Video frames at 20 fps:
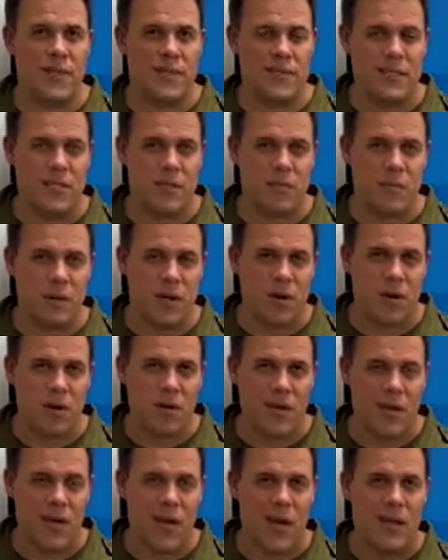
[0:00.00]
This has been our
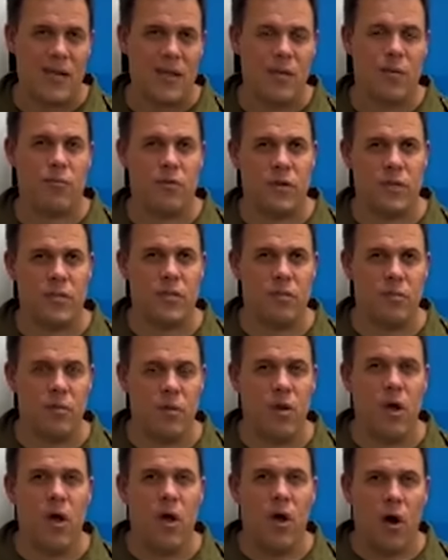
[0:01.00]
guiding
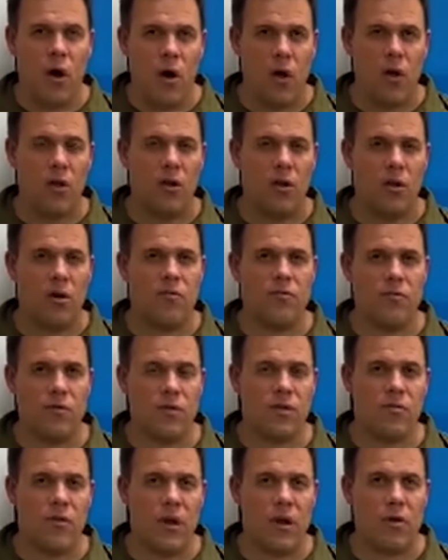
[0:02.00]
principle all along for
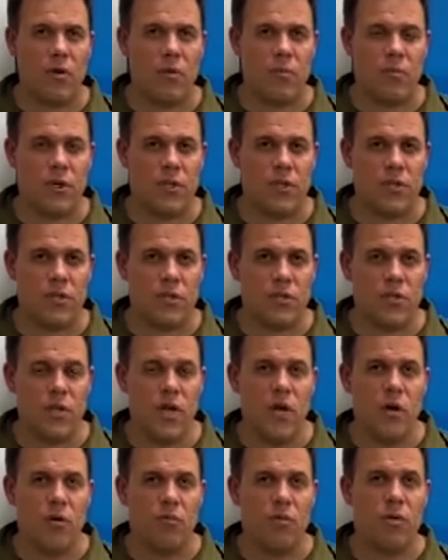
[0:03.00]
the ground operations.
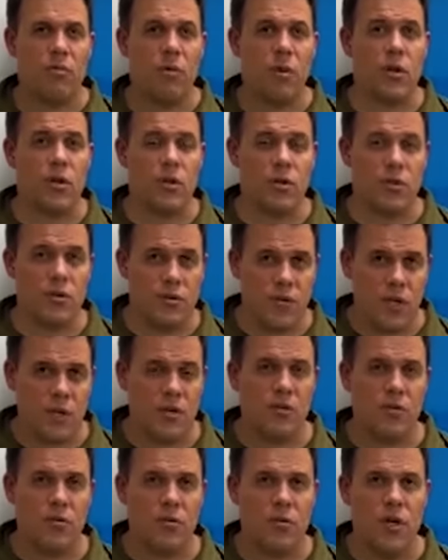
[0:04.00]
We will
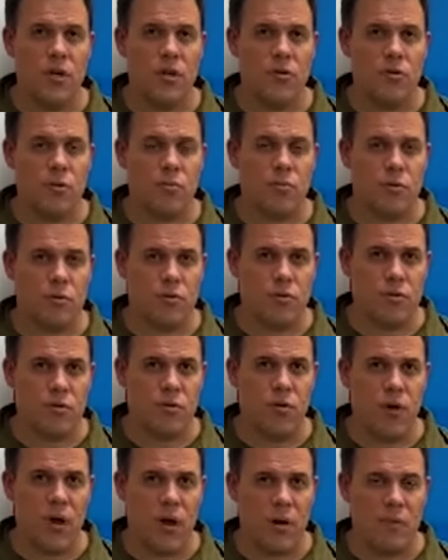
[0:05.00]
continue to
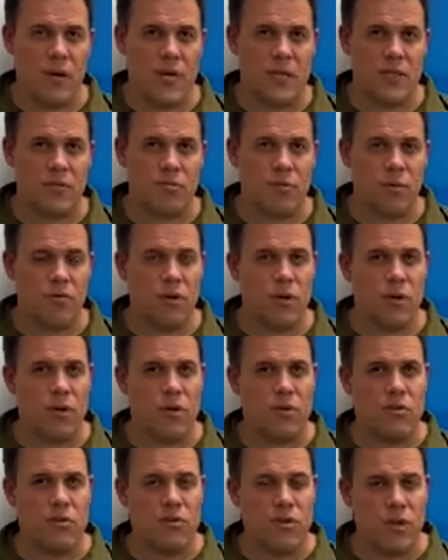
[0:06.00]
pursue Hamas. We will
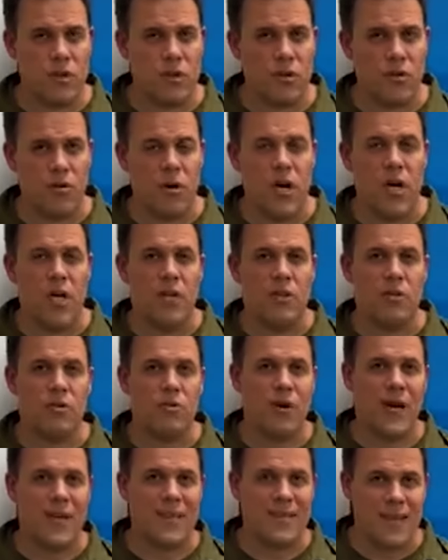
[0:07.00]
continue
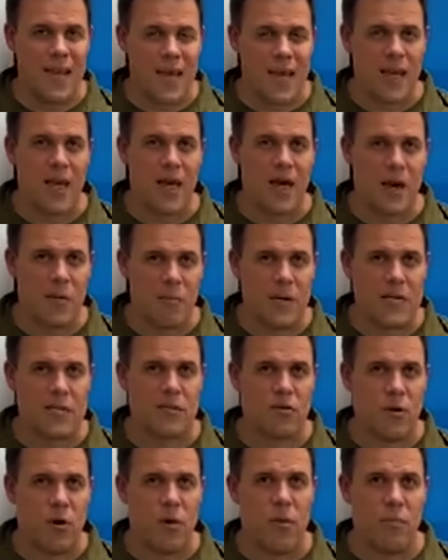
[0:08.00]
to attack
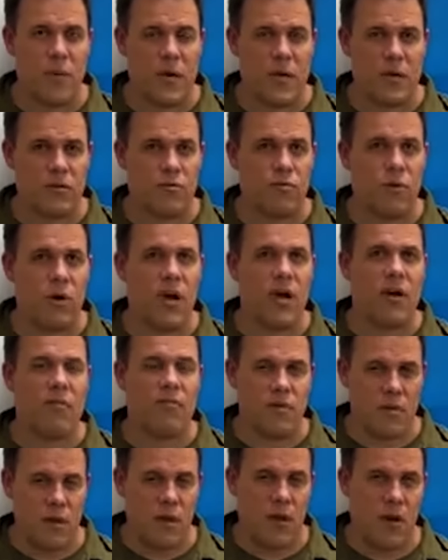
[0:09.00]
Hamas compounds
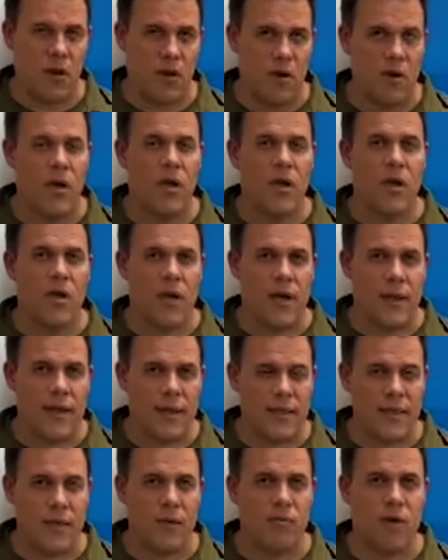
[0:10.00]
wherever they are. And I
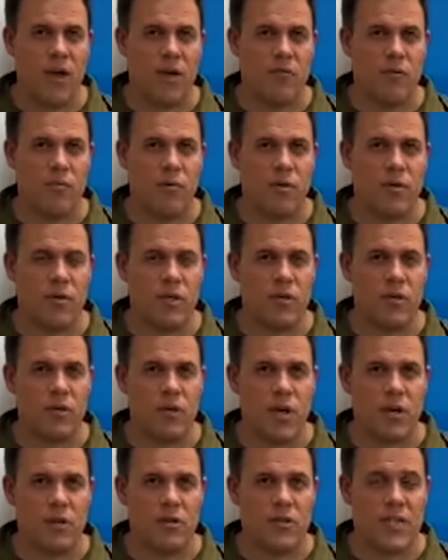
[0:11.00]
think we have a pretty
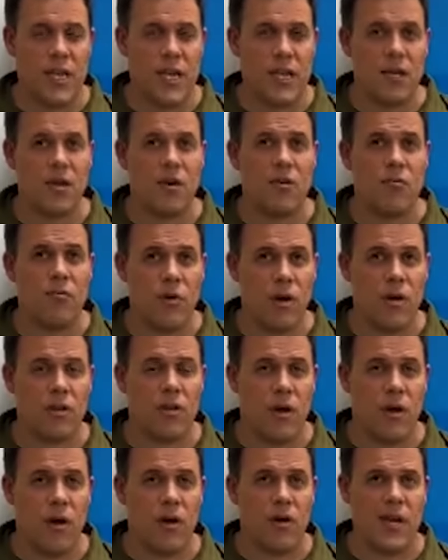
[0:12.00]
good understanding of where
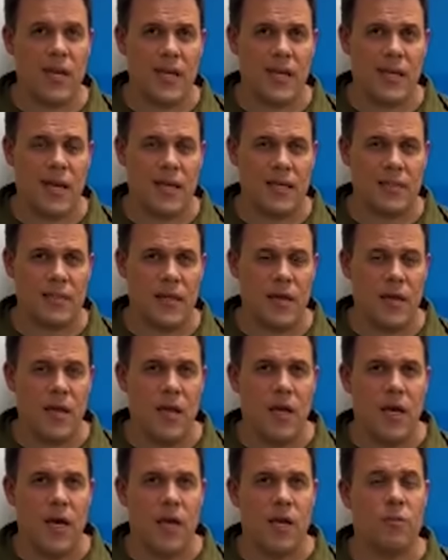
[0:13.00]
they are in Gaza.
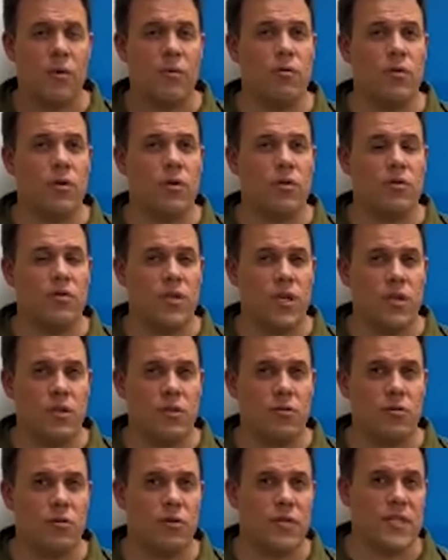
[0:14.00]
And we will
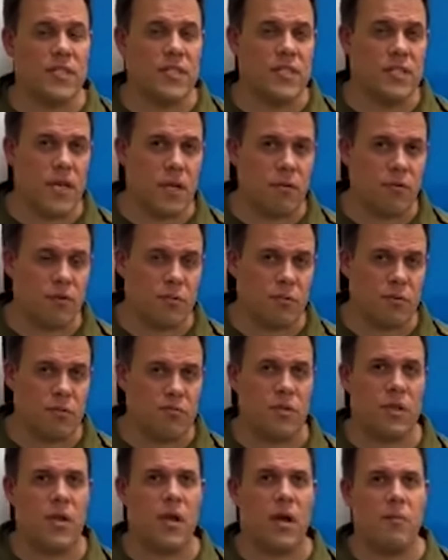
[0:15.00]
continue to distinguish
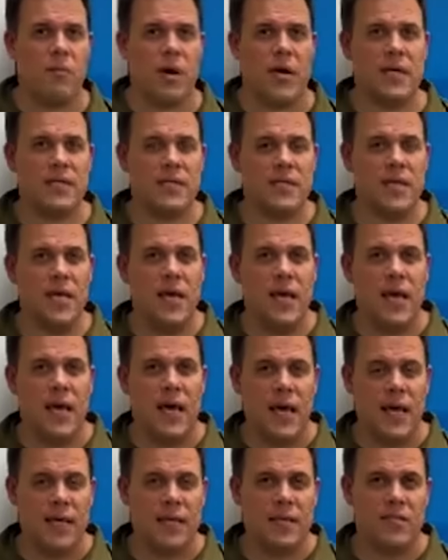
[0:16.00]
between Hamas
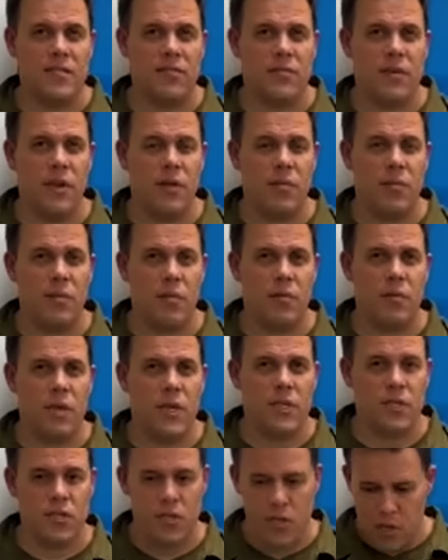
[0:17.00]
and the civilian
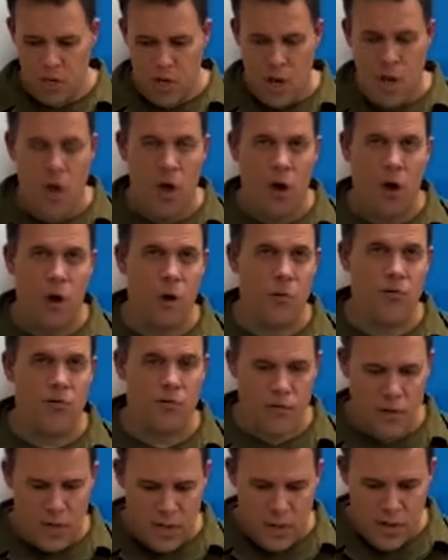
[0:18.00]
population.
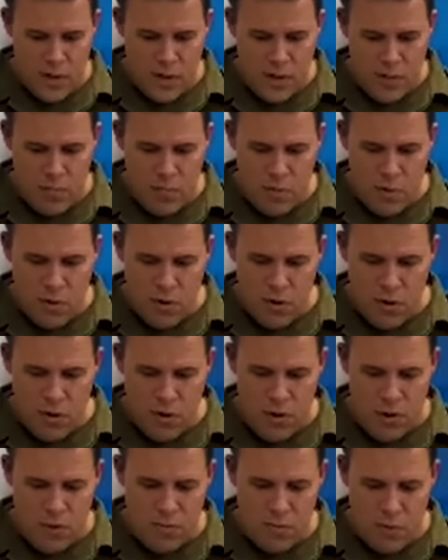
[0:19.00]
Hopefully, more
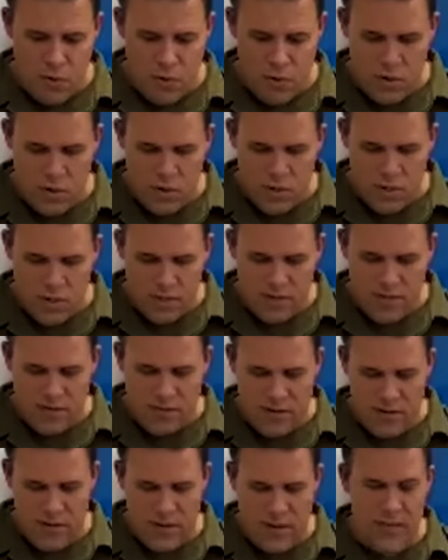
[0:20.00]
and more
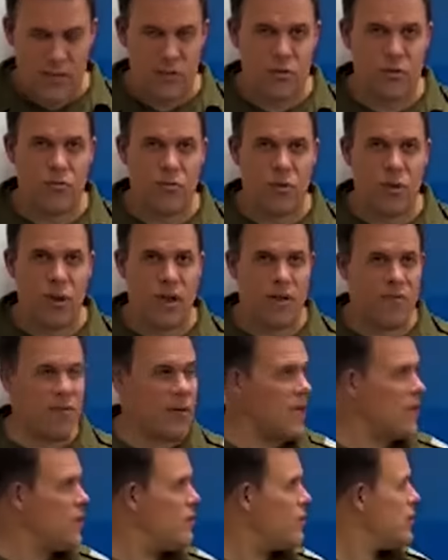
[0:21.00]
civilians will
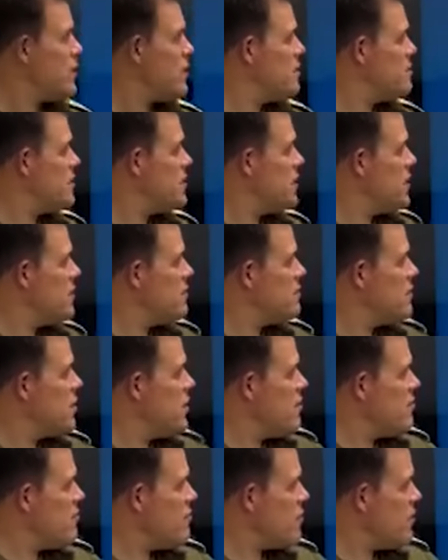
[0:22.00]
evacuate themselves
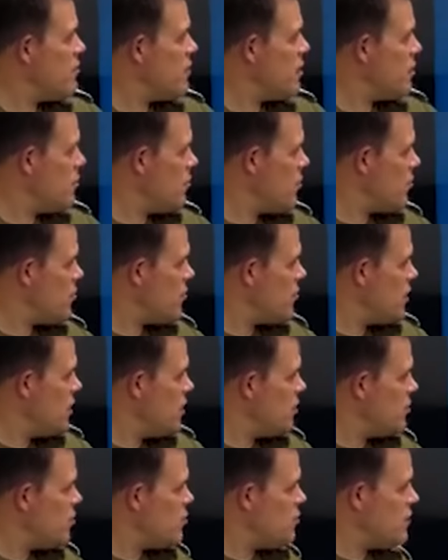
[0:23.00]
from the north
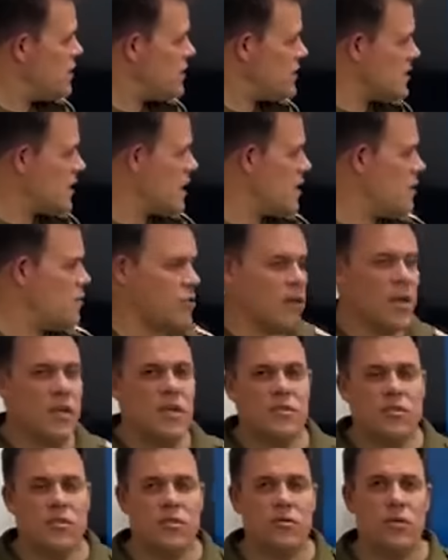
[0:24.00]
to the south
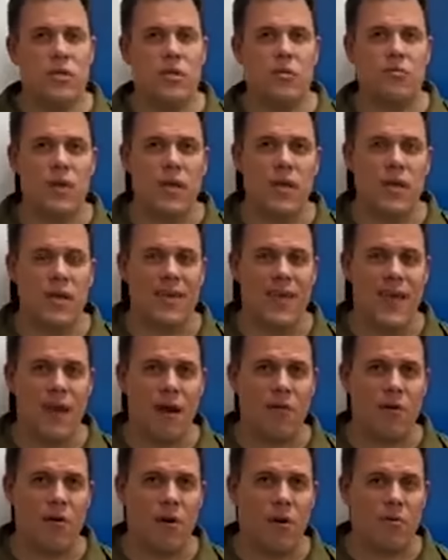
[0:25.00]
so that we can
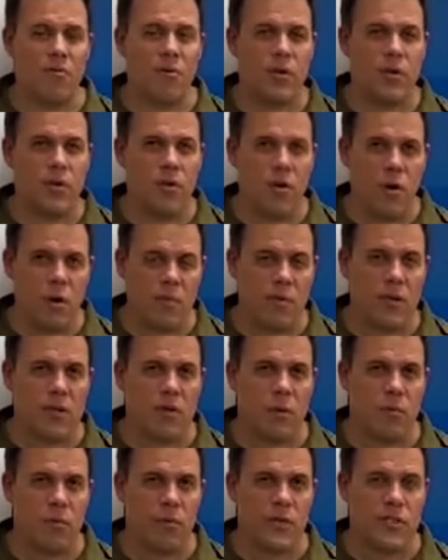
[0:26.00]
carry on with combat
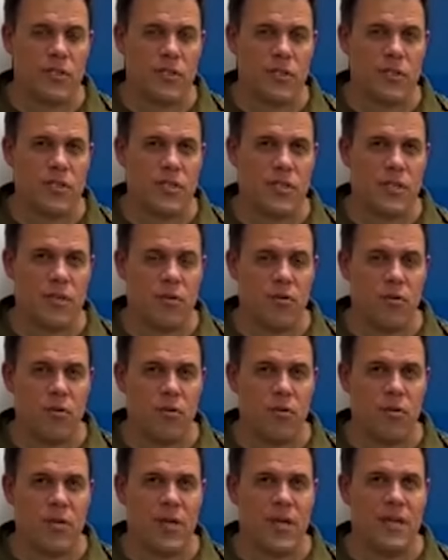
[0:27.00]
operations in the
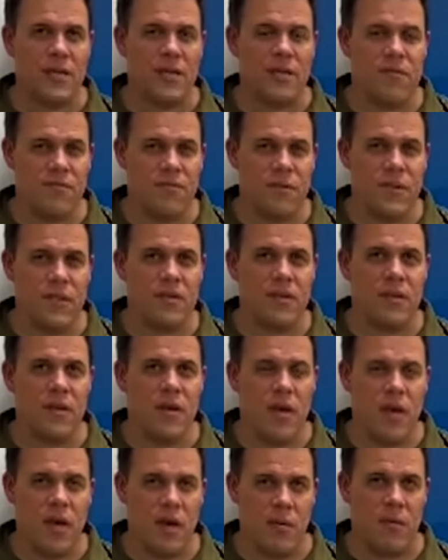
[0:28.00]
north and defeat
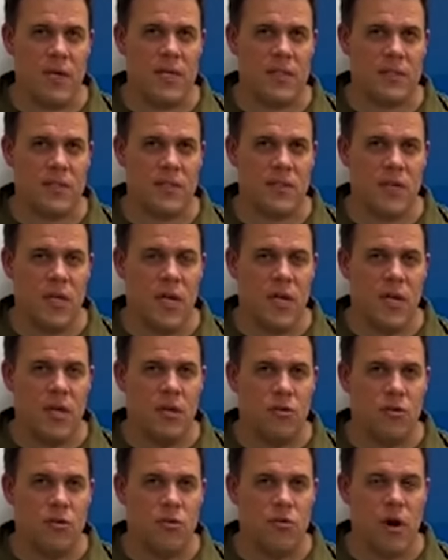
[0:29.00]
Hamas.
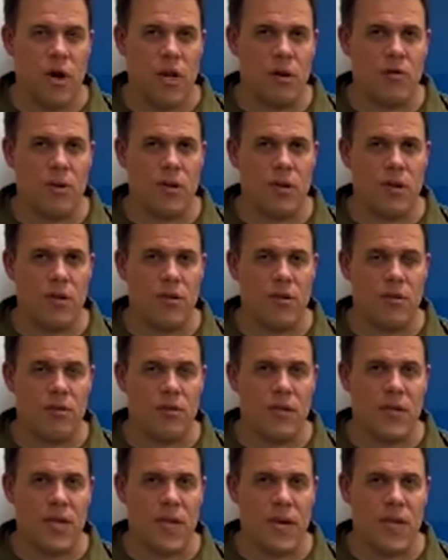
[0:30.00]

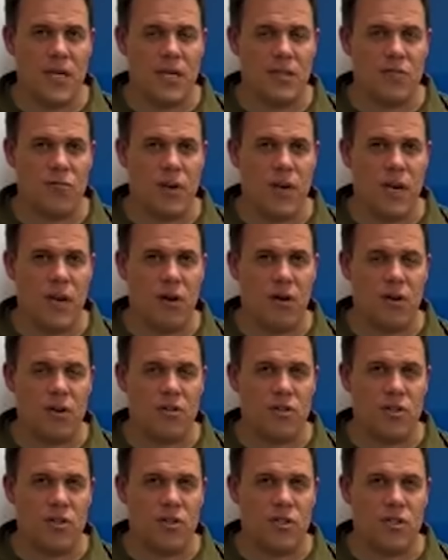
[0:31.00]
239 Israeli
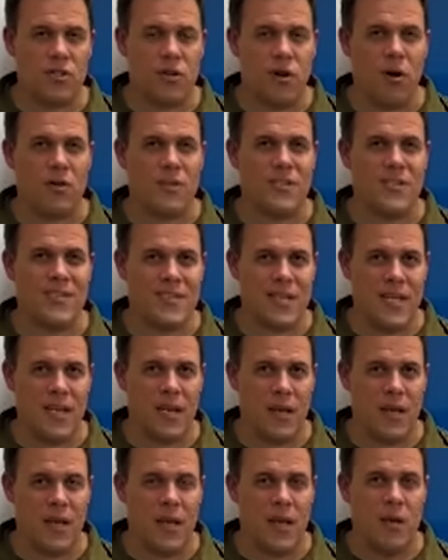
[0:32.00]
hostages are
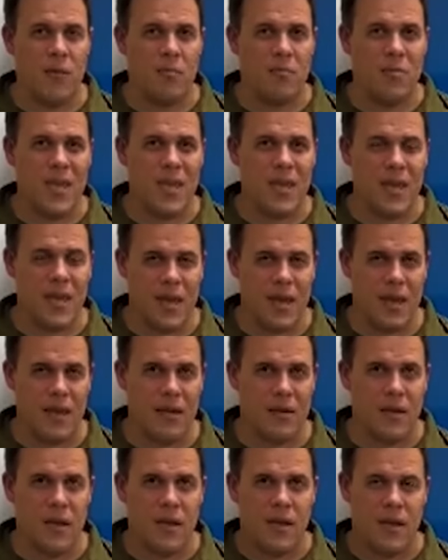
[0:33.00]
still being
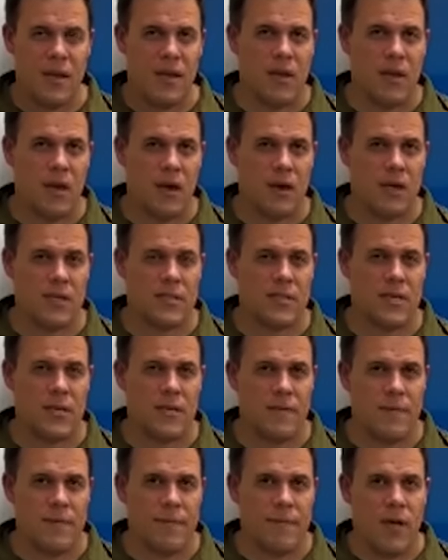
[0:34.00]
held in
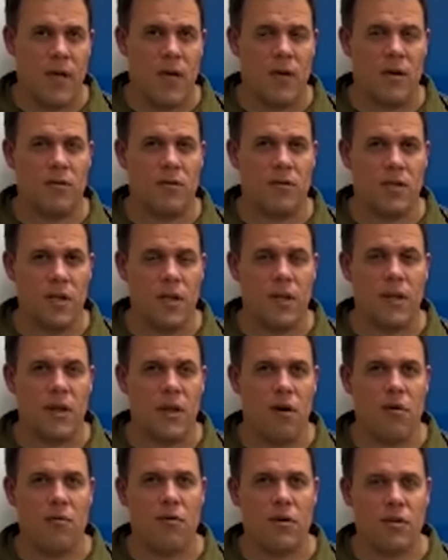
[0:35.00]
Gaza. And until they
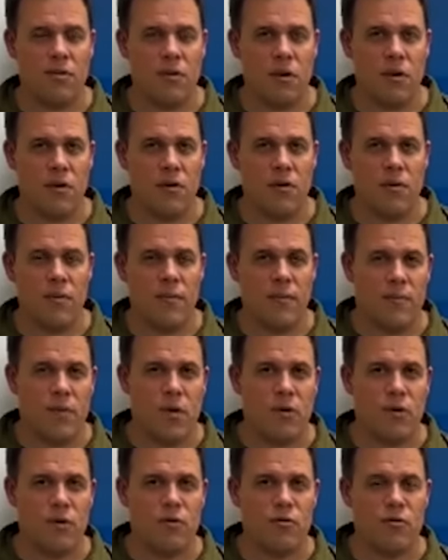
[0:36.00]
are returned,
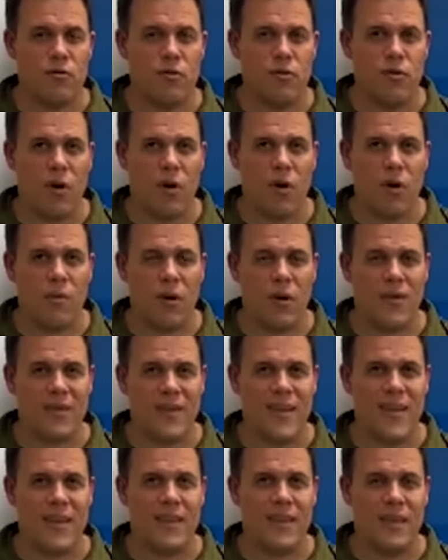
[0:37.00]
no use to talk
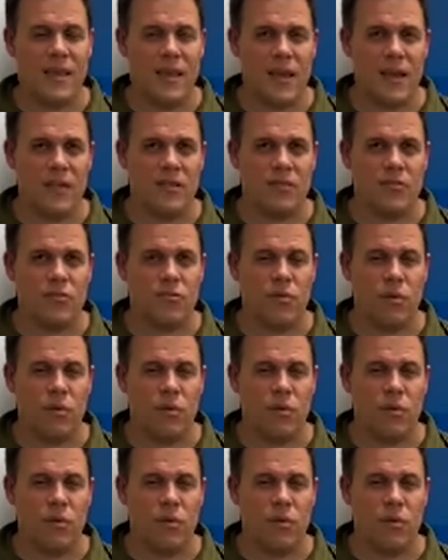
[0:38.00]
about anything else.